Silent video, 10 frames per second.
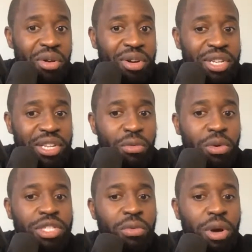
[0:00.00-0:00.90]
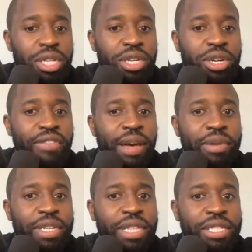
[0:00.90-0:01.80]
Honestly, what's the worst that could have
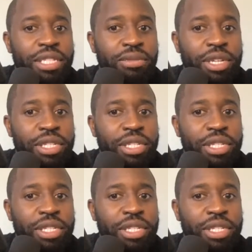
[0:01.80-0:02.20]
happened in that situation?